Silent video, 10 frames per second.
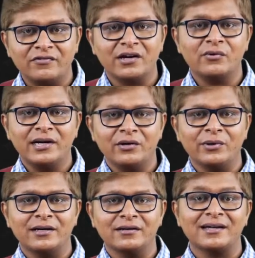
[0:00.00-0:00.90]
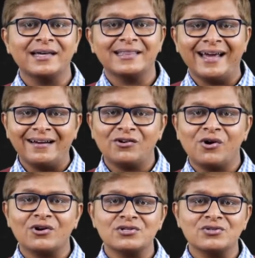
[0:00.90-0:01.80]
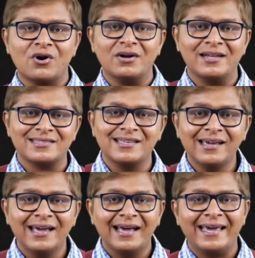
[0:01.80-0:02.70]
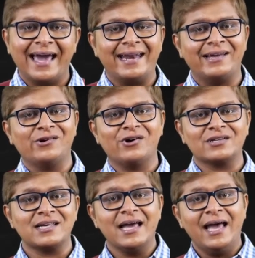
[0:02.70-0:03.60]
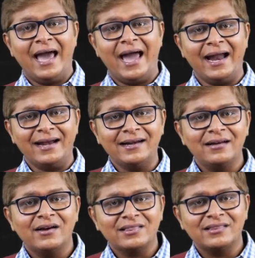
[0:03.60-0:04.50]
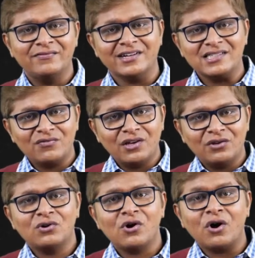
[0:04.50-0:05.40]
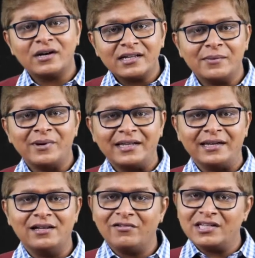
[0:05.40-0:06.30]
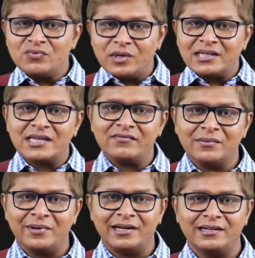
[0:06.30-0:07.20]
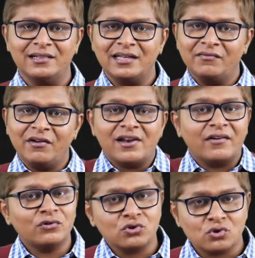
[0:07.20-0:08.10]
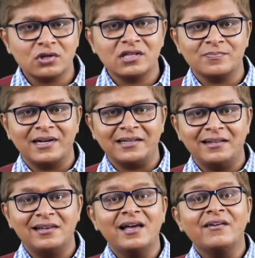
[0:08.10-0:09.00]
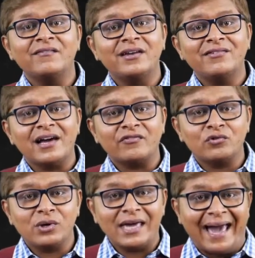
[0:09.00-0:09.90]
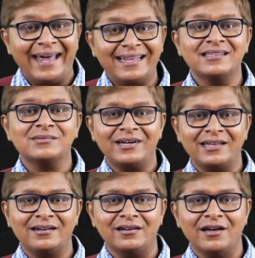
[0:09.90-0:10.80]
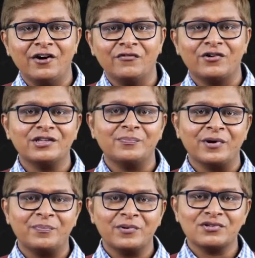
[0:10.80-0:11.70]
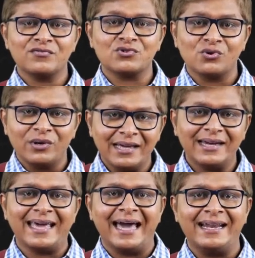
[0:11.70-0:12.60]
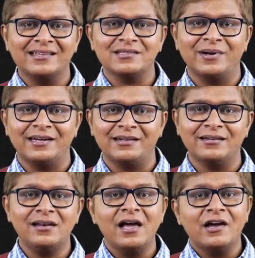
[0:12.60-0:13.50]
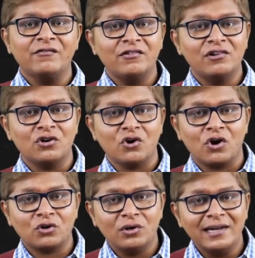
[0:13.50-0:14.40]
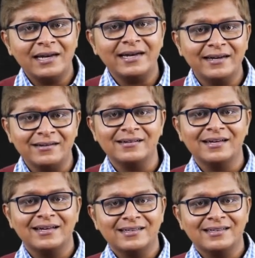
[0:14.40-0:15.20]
that we are going to incur? That cost is called as the purchase cost. And once we, you know, order the material, once we receive the material, then we will have to store this material. We will have to carry this material. For the purpose of storing and carrying this material, we will not only need